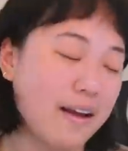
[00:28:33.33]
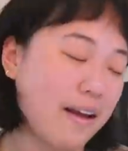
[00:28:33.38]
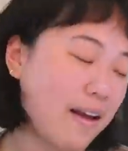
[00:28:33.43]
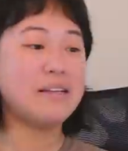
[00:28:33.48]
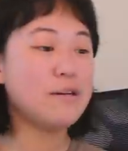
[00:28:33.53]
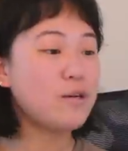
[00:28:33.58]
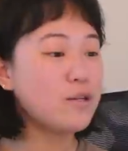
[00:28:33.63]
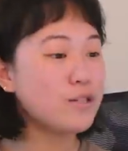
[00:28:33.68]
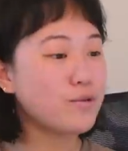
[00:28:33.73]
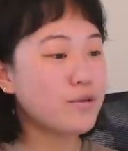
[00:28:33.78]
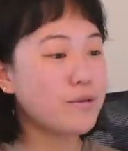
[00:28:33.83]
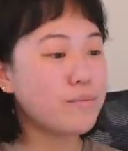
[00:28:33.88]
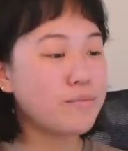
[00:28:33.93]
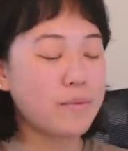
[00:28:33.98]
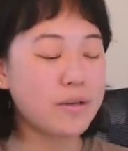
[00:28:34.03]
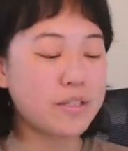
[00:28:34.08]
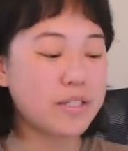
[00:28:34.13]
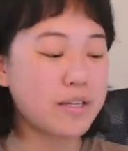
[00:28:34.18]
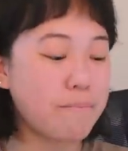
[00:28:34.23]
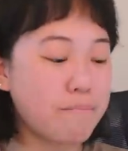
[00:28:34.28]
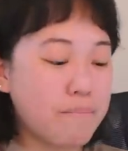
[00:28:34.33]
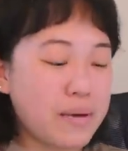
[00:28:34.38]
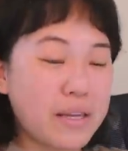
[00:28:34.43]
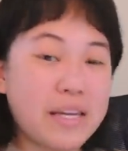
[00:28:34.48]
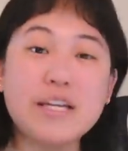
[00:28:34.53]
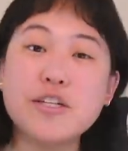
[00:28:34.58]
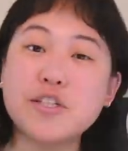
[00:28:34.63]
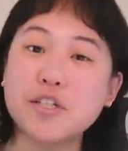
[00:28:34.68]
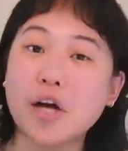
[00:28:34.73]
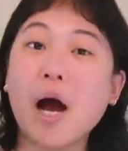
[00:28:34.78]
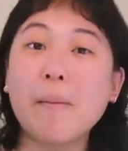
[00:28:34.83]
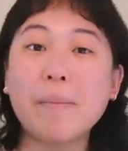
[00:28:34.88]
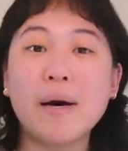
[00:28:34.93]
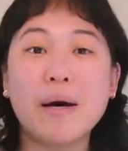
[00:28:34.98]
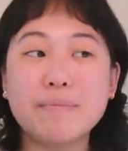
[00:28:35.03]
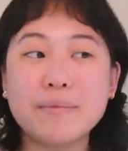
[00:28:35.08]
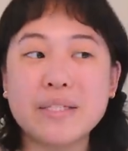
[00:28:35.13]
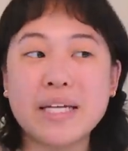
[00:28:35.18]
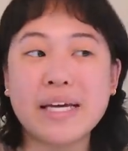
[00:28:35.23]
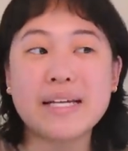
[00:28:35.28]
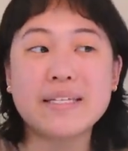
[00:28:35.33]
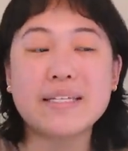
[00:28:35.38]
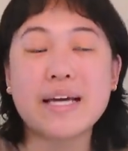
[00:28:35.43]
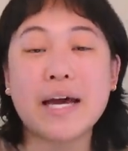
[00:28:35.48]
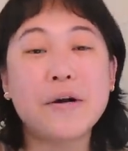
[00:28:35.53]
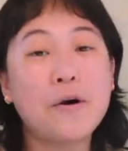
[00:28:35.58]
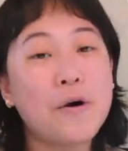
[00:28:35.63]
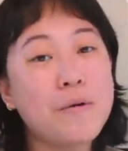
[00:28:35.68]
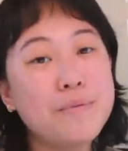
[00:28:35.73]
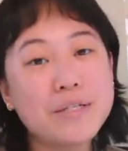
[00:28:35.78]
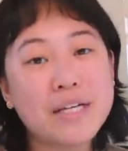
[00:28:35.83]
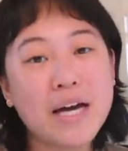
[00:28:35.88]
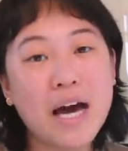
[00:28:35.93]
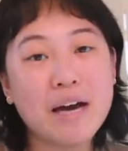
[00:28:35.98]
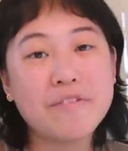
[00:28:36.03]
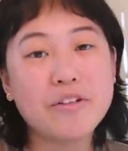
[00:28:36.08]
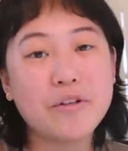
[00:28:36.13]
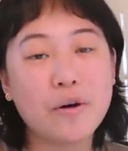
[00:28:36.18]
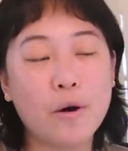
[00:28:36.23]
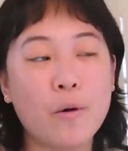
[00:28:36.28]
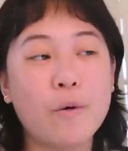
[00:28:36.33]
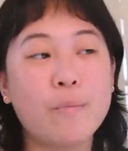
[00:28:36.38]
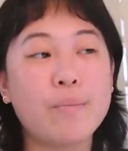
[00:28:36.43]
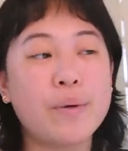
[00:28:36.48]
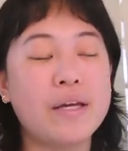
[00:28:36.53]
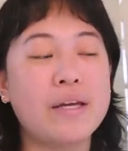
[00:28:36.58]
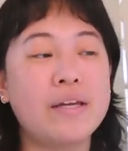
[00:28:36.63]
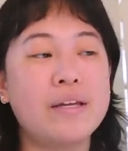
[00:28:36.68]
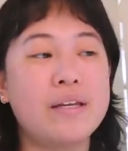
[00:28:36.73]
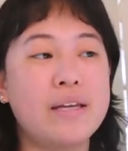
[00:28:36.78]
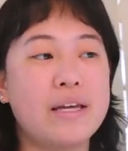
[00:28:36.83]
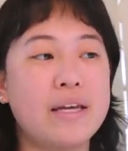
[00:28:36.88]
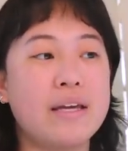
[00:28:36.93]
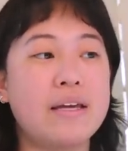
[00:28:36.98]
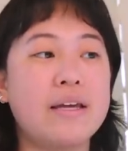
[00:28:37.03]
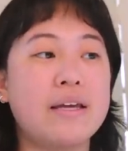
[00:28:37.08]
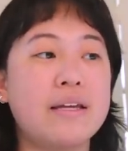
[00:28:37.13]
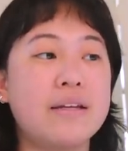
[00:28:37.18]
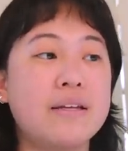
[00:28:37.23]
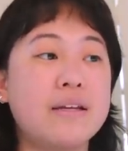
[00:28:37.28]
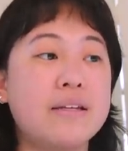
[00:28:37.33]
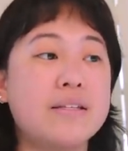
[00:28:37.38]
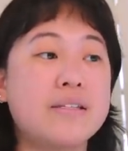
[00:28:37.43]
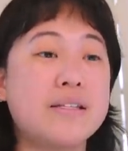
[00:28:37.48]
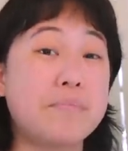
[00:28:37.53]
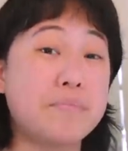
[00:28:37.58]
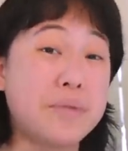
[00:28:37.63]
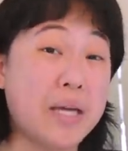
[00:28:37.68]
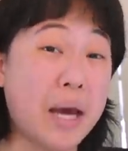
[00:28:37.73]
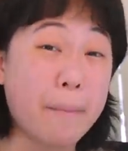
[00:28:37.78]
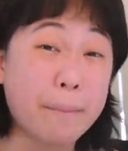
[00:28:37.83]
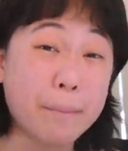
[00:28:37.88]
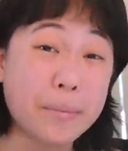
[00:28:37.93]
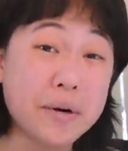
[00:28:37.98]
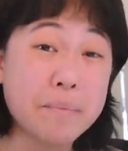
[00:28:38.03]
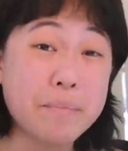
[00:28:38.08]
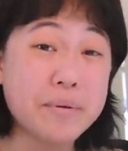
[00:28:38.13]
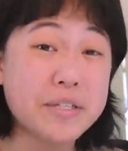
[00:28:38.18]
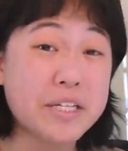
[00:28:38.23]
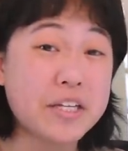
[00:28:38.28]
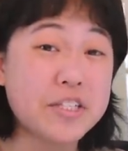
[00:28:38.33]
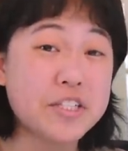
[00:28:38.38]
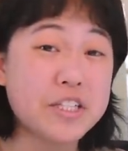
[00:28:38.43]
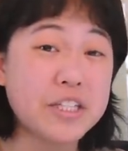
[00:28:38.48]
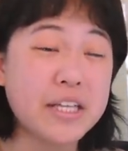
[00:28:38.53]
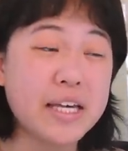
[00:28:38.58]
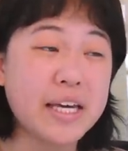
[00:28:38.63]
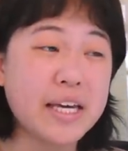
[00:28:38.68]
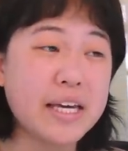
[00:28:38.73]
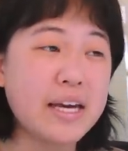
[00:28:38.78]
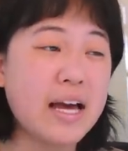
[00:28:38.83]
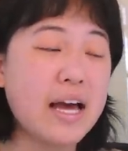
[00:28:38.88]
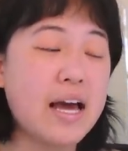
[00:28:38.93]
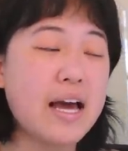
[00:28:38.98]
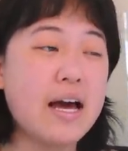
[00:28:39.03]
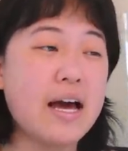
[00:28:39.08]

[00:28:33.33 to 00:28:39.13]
Those were some mini shop updates. I hope to have it open in September potentially.